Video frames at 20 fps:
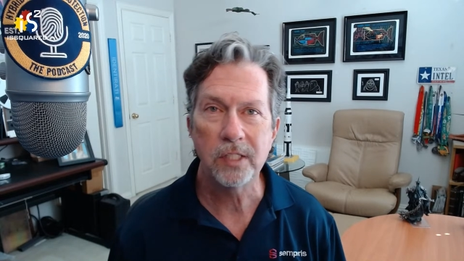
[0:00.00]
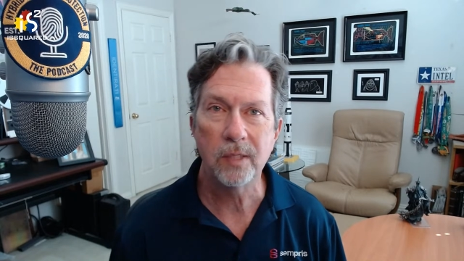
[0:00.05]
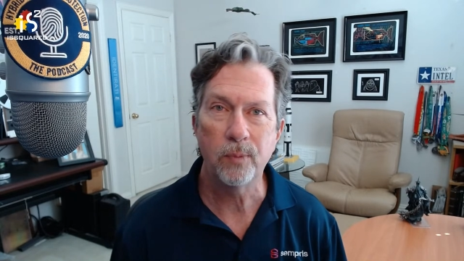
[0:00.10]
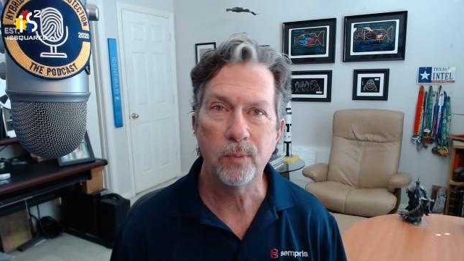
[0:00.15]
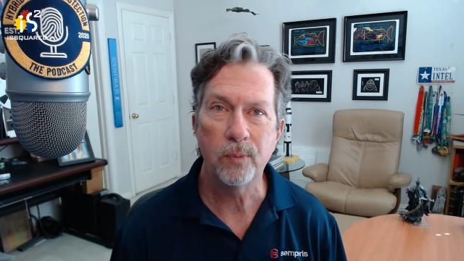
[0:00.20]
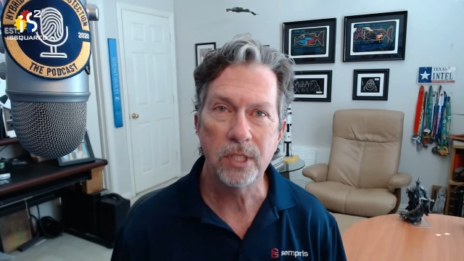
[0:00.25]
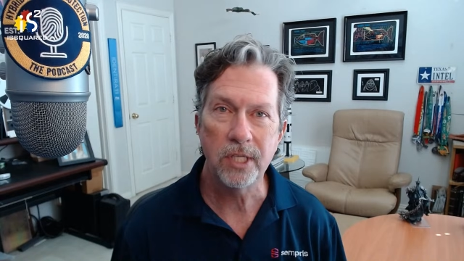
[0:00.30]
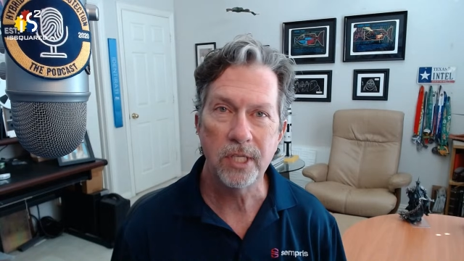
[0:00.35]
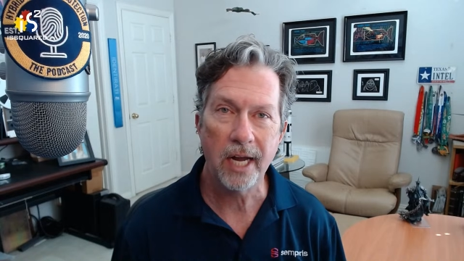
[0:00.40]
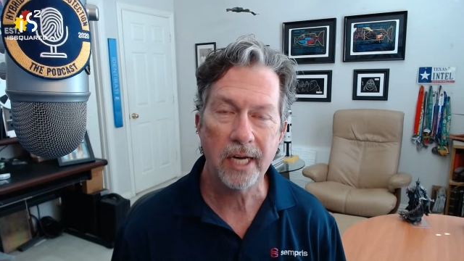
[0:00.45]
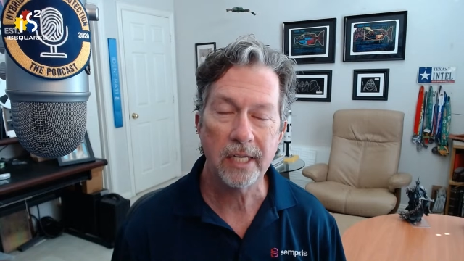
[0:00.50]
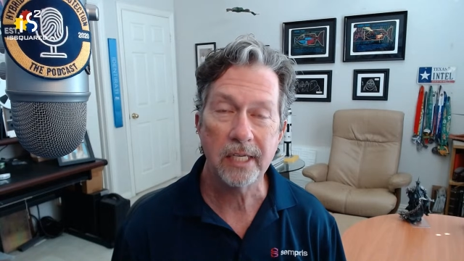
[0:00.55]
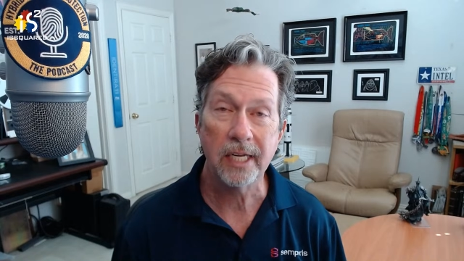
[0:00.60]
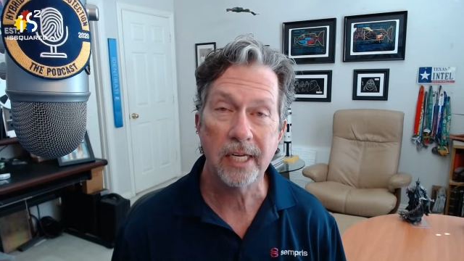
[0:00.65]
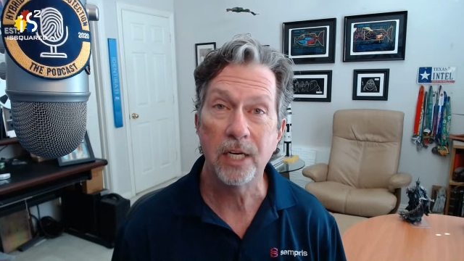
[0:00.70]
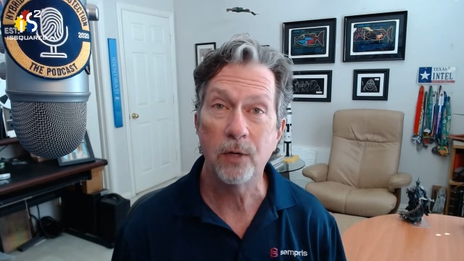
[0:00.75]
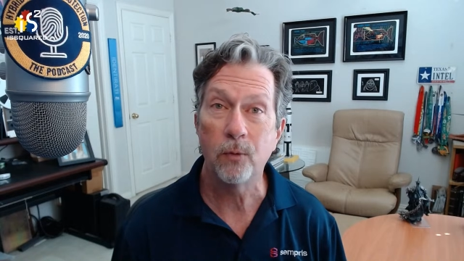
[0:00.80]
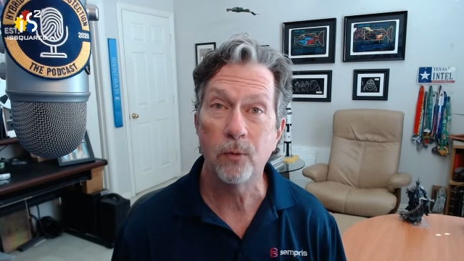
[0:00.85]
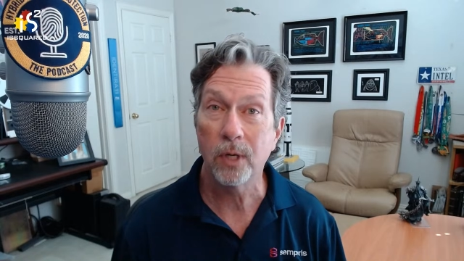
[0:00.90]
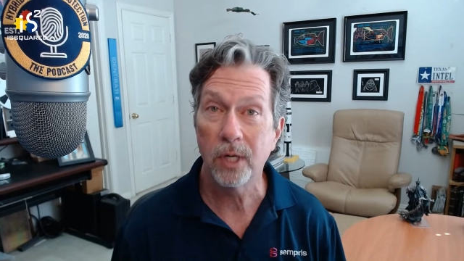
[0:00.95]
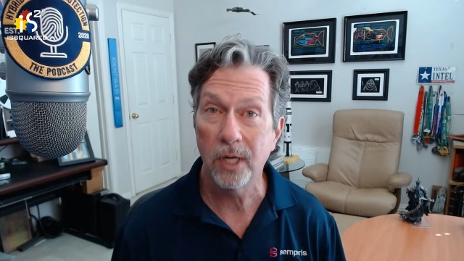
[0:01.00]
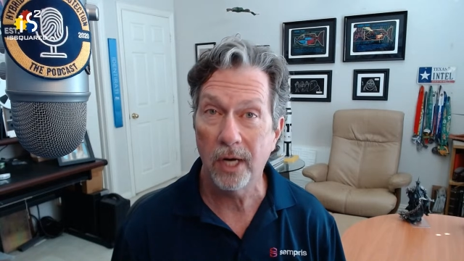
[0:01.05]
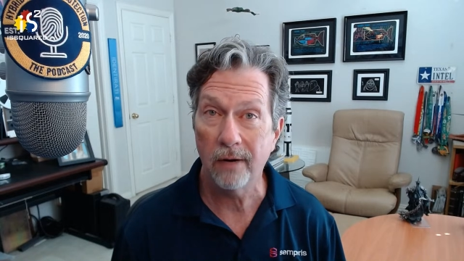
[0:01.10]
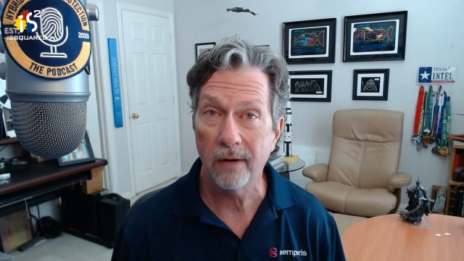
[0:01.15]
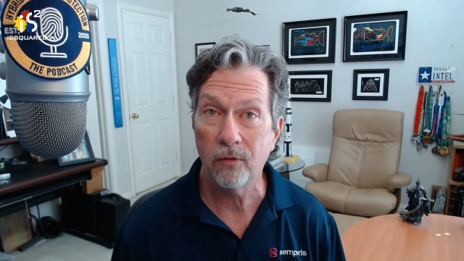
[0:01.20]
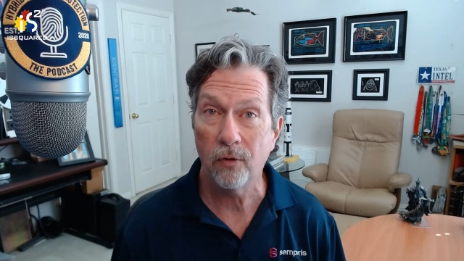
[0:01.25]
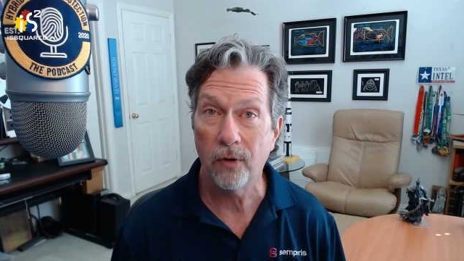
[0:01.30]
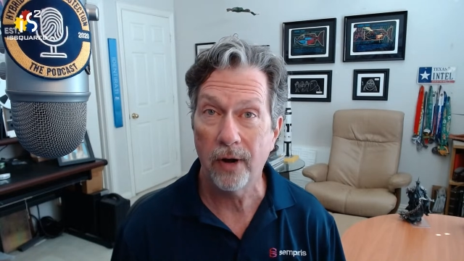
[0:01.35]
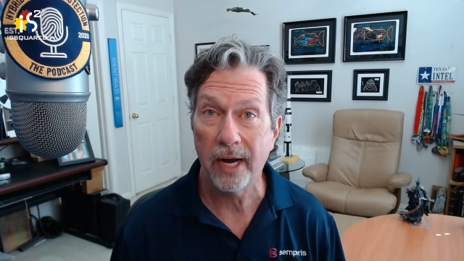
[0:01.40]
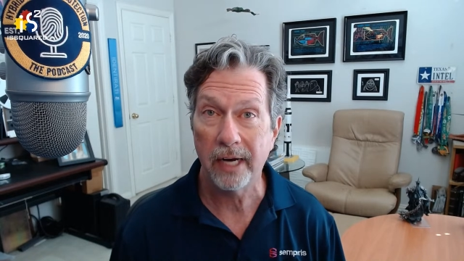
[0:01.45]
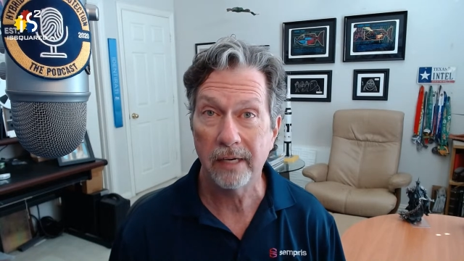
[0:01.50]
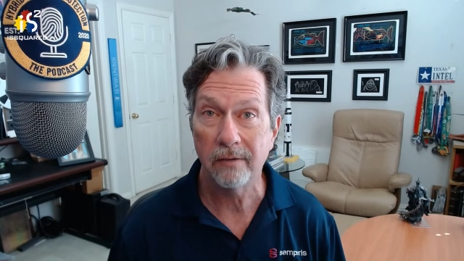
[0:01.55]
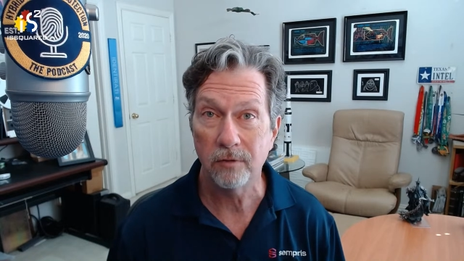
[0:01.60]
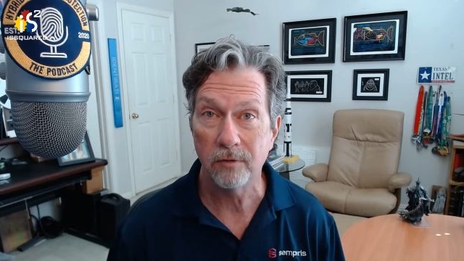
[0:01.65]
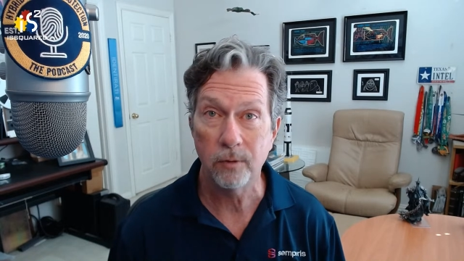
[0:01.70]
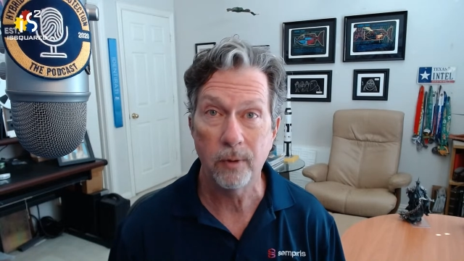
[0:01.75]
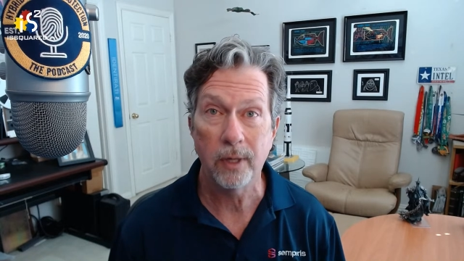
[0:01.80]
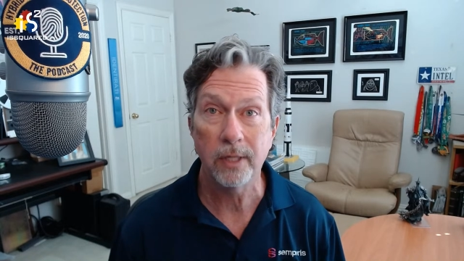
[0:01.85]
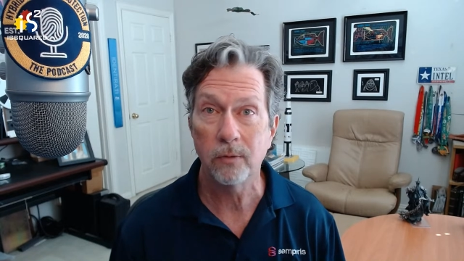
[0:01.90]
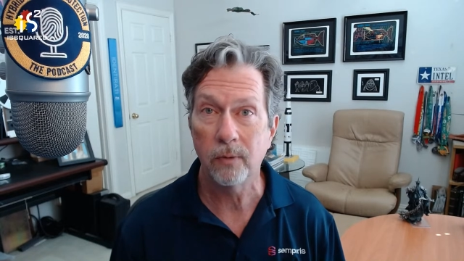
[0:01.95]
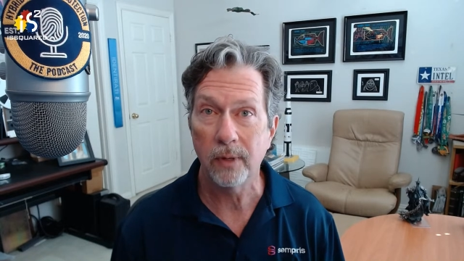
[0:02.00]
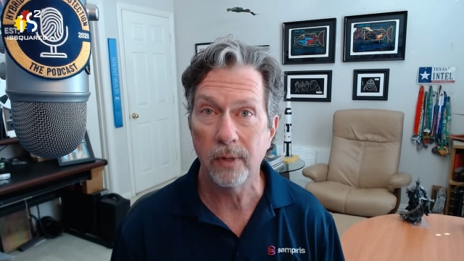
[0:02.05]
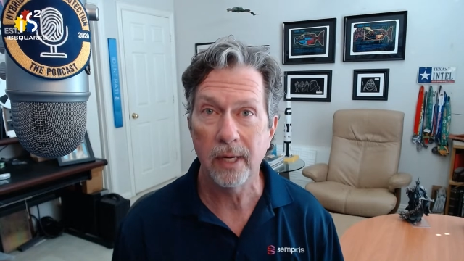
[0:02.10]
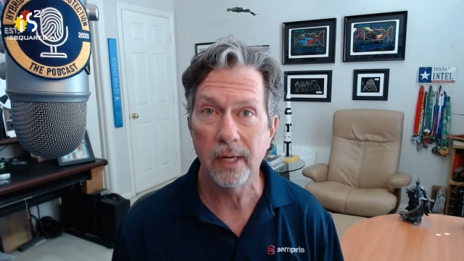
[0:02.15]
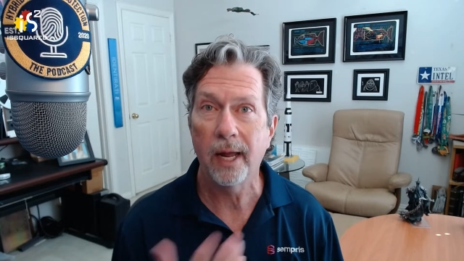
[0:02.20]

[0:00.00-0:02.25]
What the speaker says: protect and to recover Active Directory.